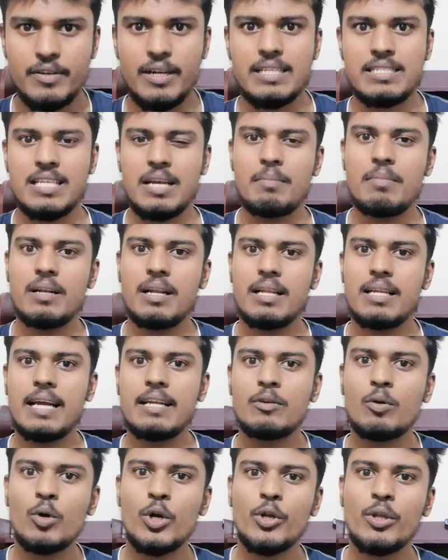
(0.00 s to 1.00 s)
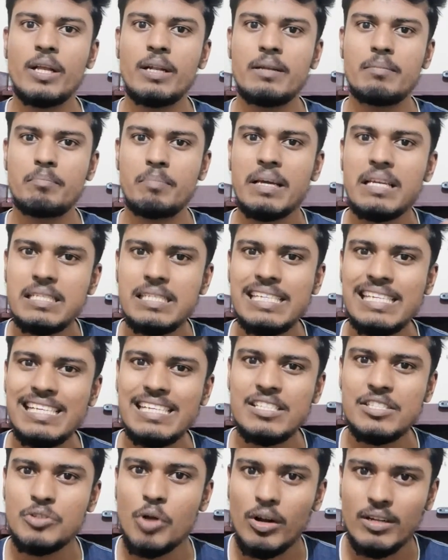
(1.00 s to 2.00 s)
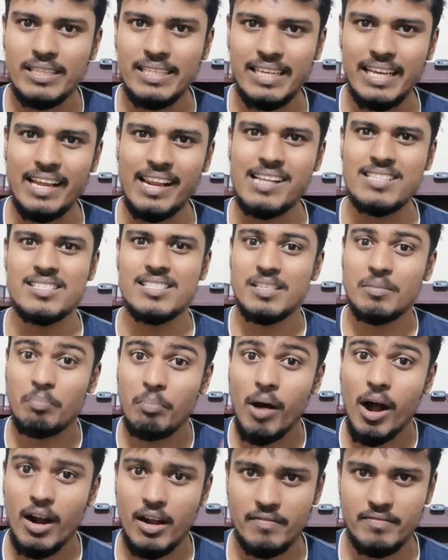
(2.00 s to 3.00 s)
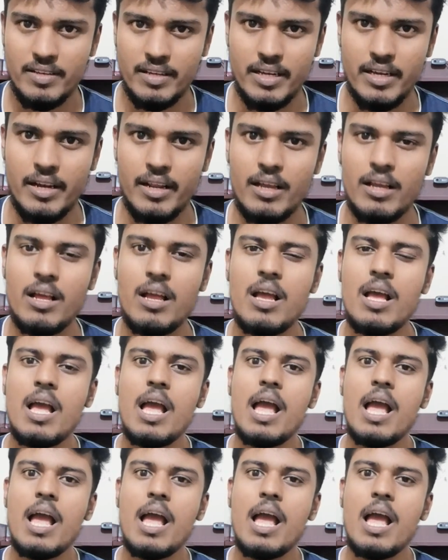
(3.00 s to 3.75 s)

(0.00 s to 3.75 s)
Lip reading: For example, I told you that PG is not the career, it's a part of the career.